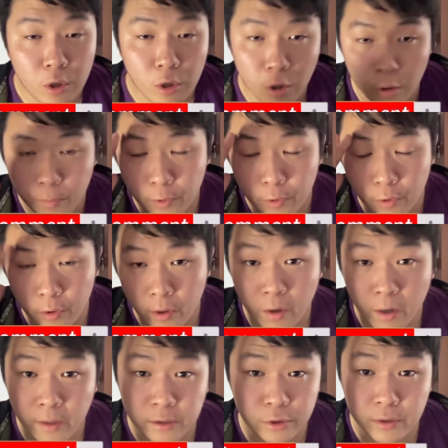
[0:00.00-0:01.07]
Hope you all
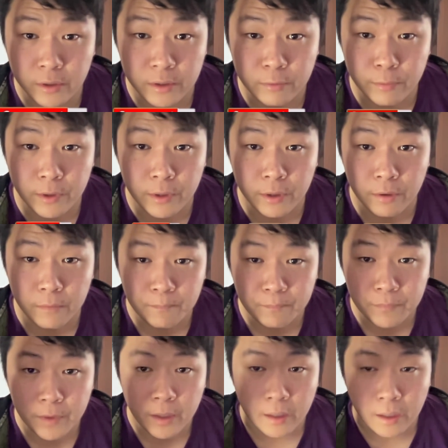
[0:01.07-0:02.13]
enjoyed this video,
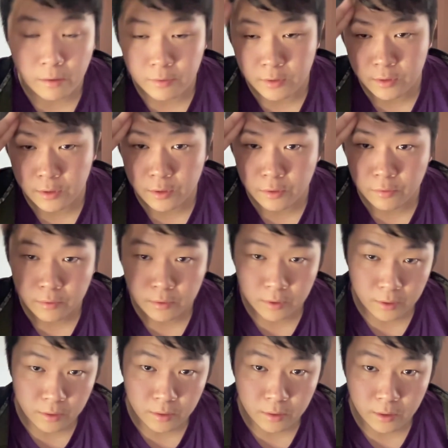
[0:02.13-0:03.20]
and I'll see you
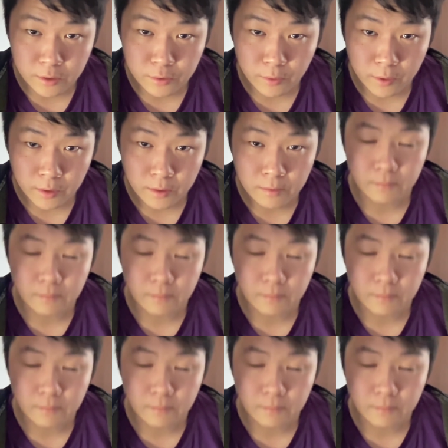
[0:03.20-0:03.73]
in the next one.